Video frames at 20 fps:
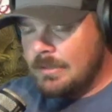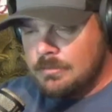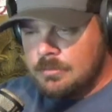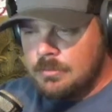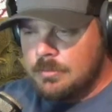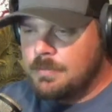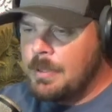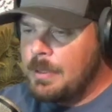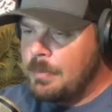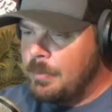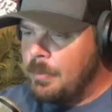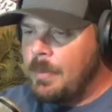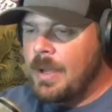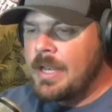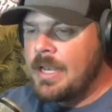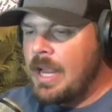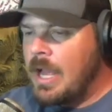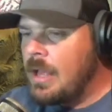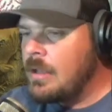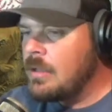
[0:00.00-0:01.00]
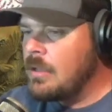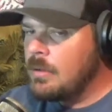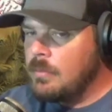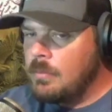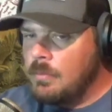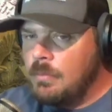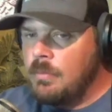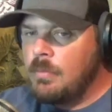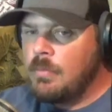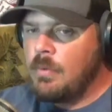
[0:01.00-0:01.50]
people might not
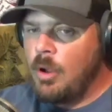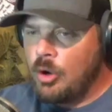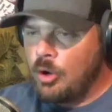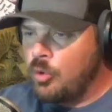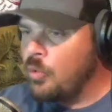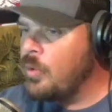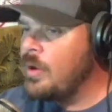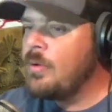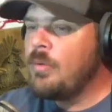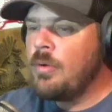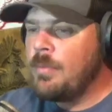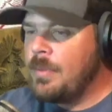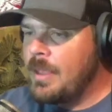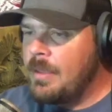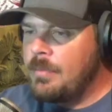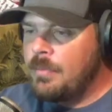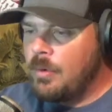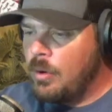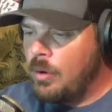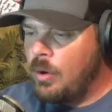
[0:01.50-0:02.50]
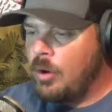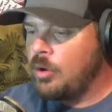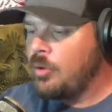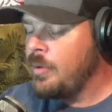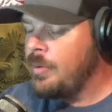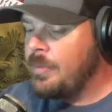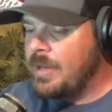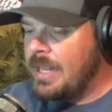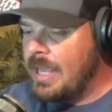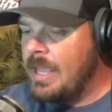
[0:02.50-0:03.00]
agree with me but or agree
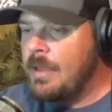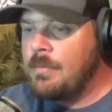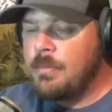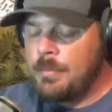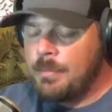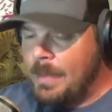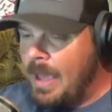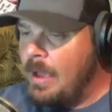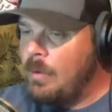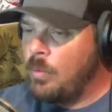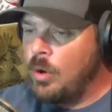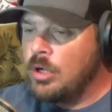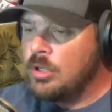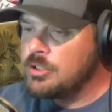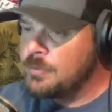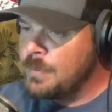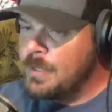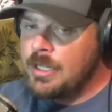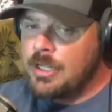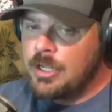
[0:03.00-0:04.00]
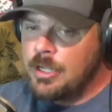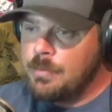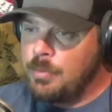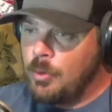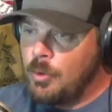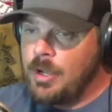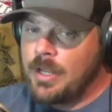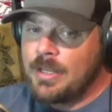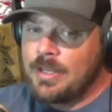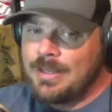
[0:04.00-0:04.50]
with him, but Matt Walsh made a good
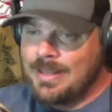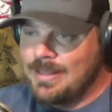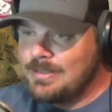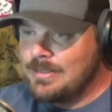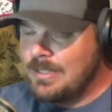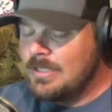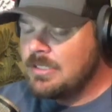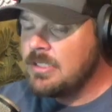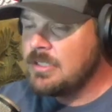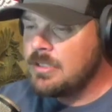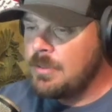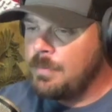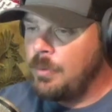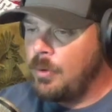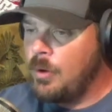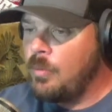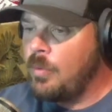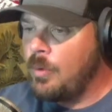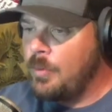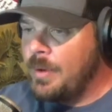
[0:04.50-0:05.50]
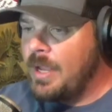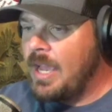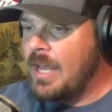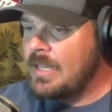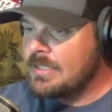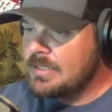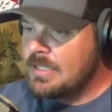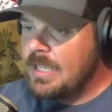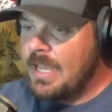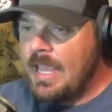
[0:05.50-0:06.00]
point. This is the point where we got to
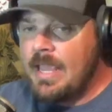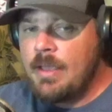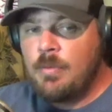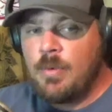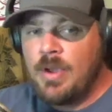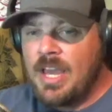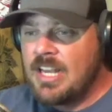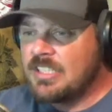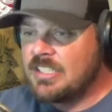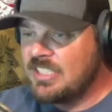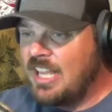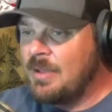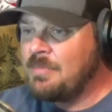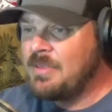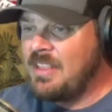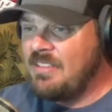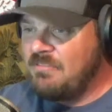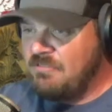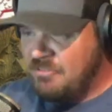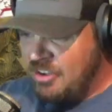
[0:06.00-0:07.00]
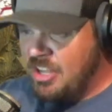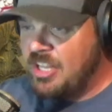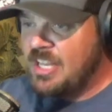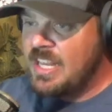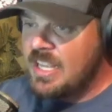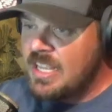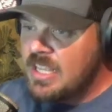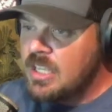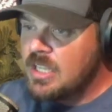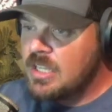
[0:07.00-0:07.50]
say, hey, we got to stop
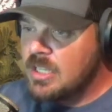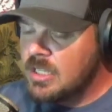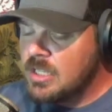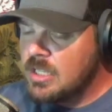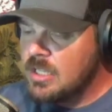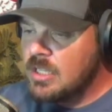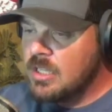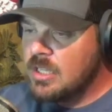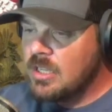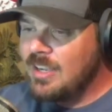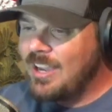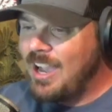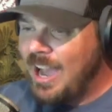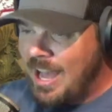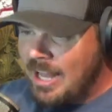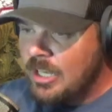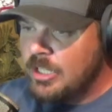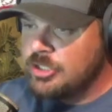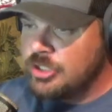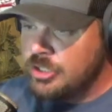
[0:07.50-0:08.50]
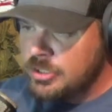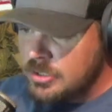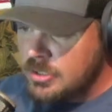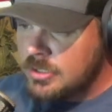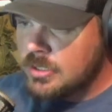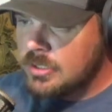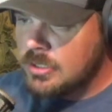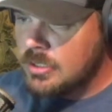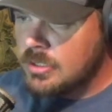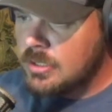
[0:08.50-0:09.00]
defunding colleges,
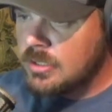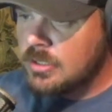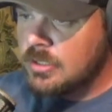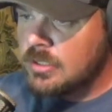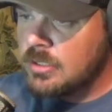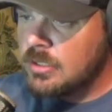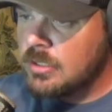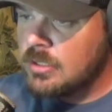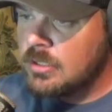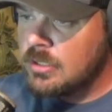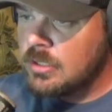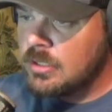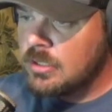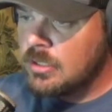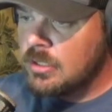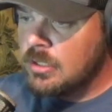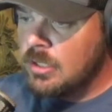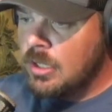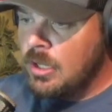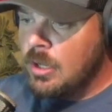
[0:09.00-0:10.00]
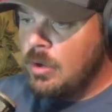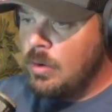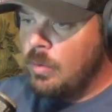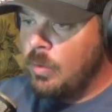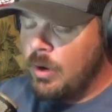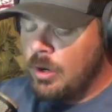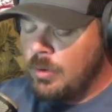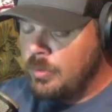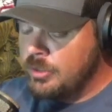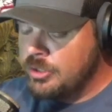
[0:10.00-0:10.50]

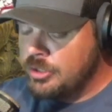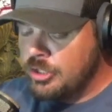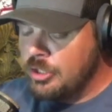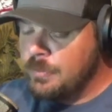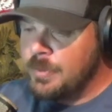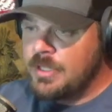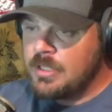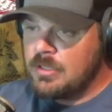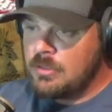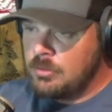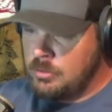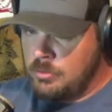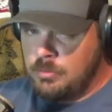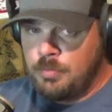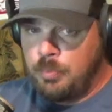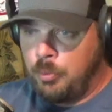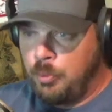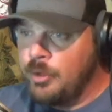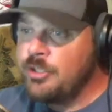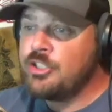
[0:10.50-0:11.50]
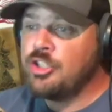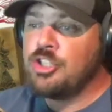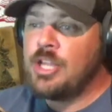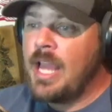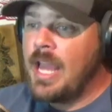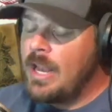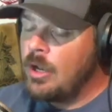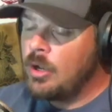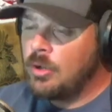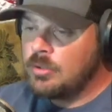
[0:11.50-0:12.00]
where we should have been preaching
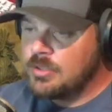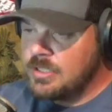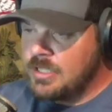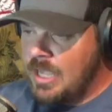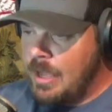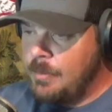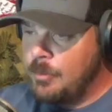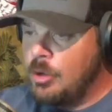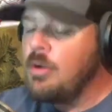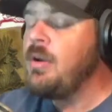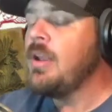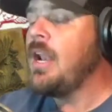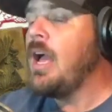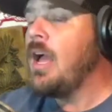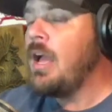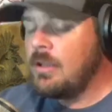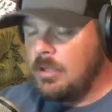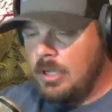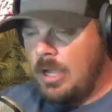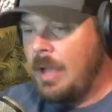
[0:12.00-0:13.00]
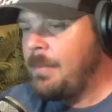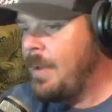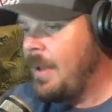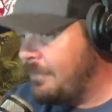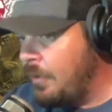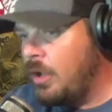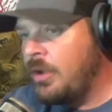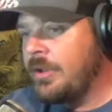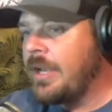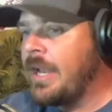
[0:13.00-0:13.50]
that a long time ago. And look, I'm at
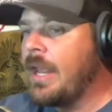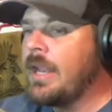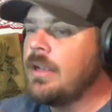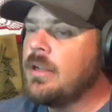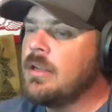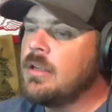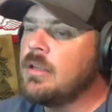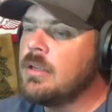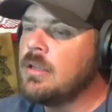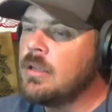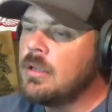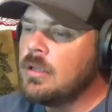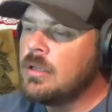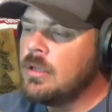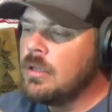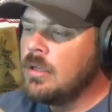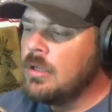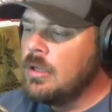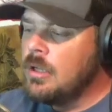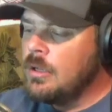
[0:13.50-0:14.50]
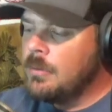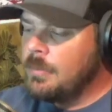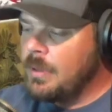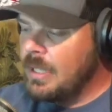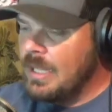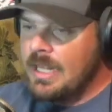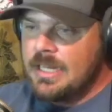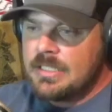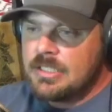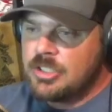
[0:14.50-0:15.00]
fault of that. But
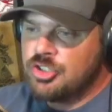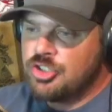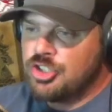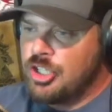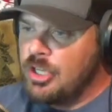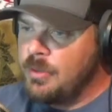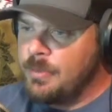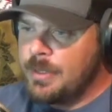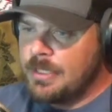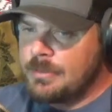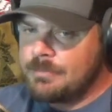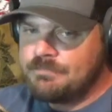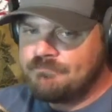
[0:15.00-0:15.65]
ladies and gentlemen,